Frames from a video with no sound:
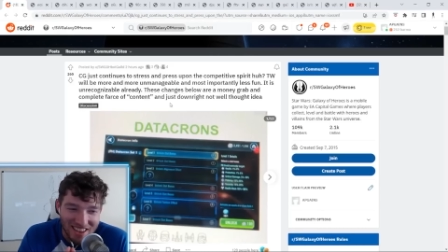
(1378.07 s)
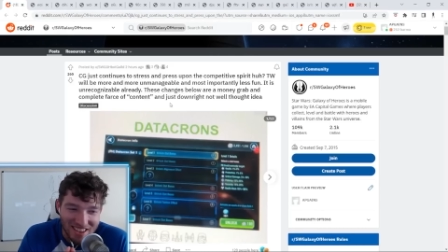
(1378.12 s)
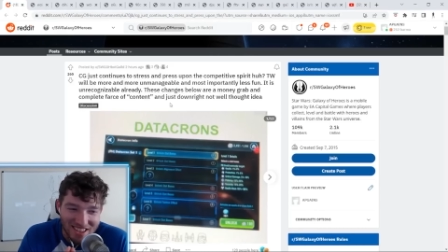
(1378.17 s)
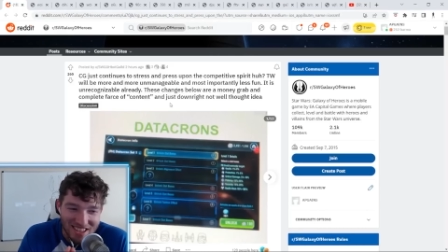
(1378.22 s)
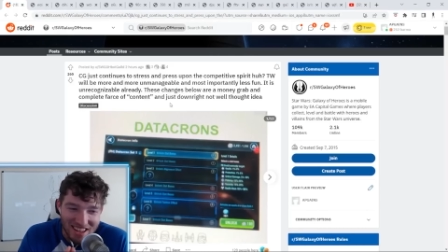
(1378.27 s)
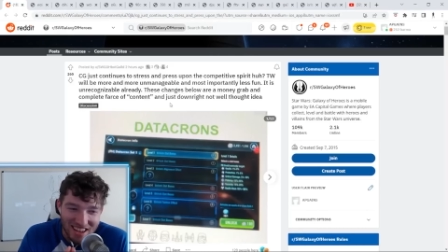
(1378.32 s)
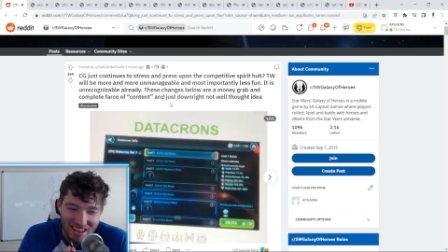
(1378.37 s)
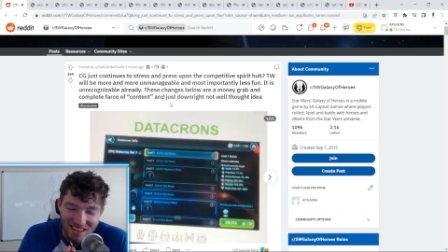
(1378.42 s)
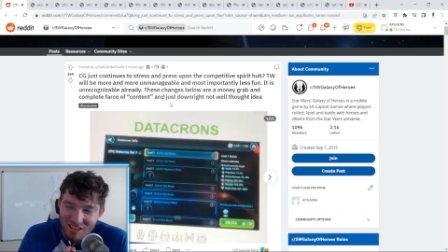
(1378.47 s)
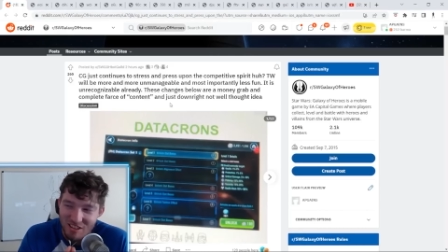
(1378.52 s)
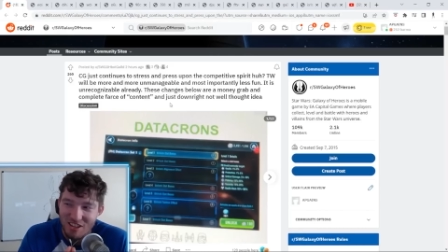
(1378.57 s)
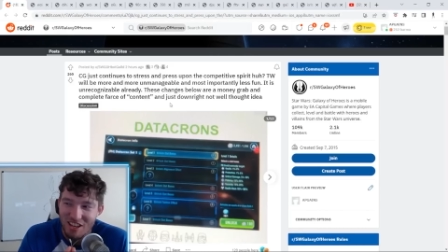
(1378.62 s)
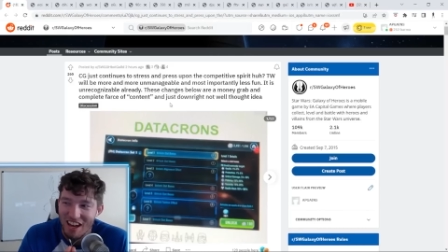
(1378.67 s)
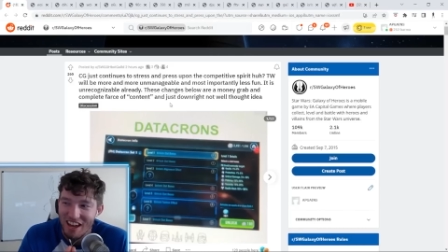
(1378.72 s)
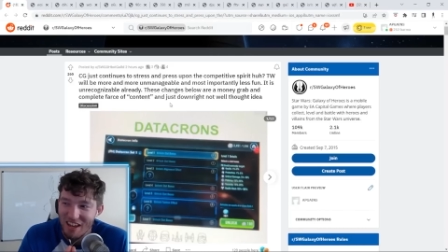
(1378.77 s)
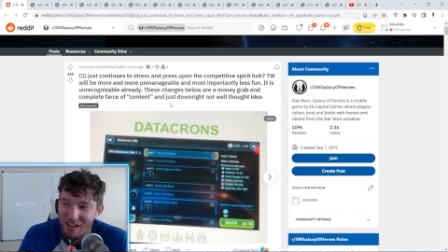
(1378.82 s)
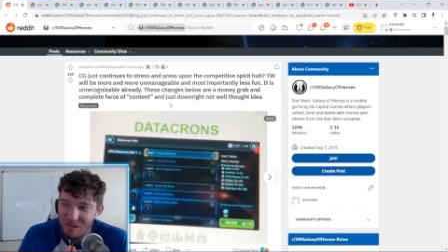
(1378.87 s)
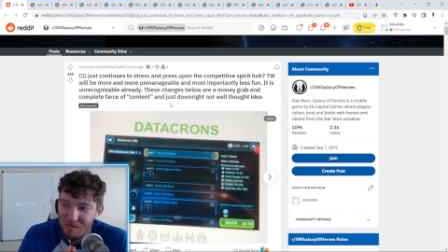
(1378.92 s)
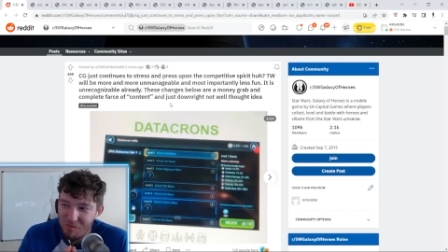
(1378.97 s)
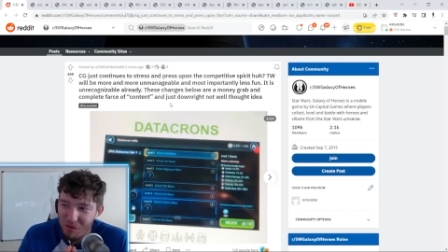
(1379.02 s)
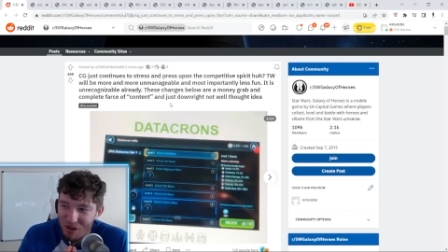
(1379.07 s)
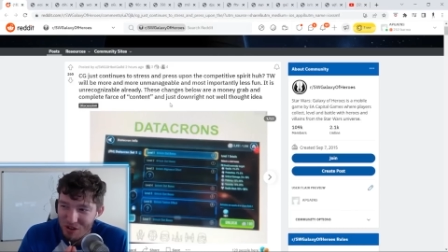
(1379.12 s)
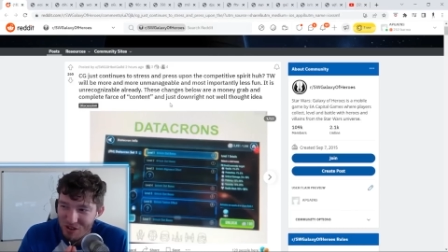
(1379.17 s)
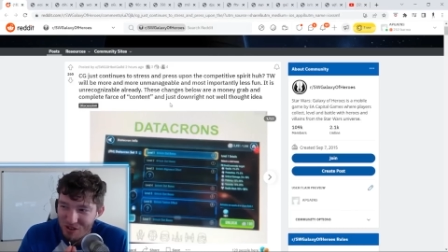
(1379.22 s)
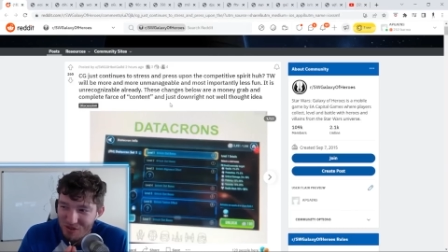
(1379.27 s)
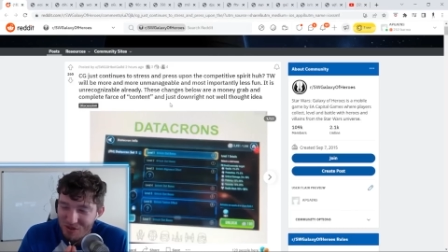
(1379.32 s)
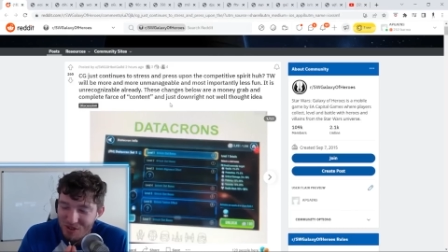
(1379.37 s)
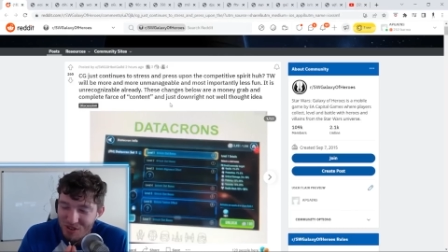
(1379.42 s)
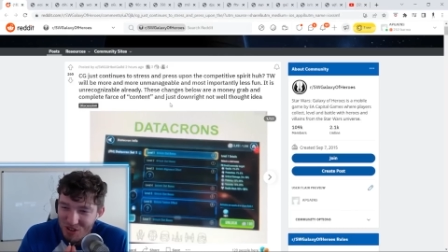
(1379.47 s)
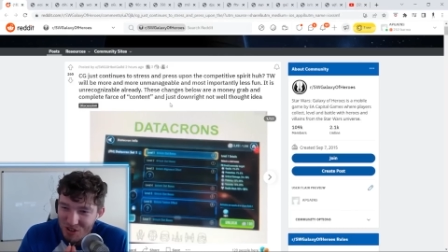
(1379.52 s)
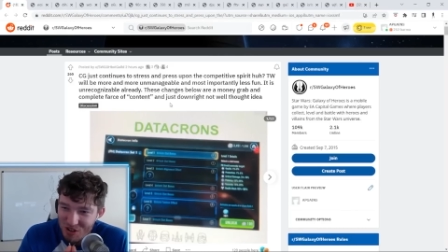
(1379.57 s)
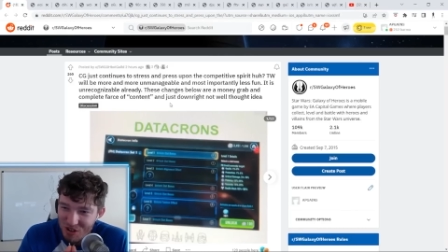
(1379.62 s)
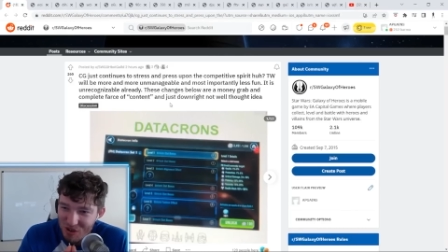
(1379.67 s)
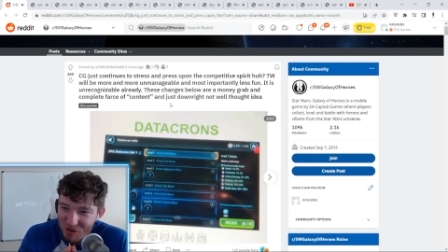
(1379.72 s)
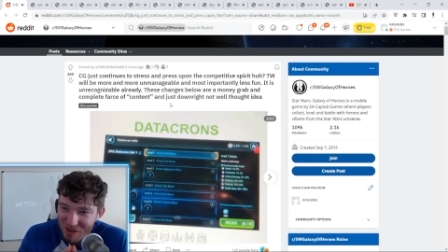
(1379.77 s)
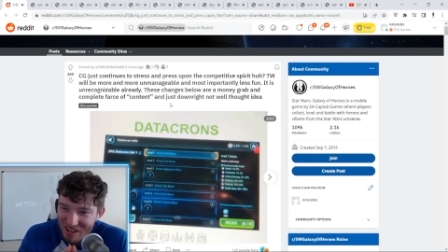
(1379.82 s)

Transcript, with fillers: Is like this guy has balls of steel.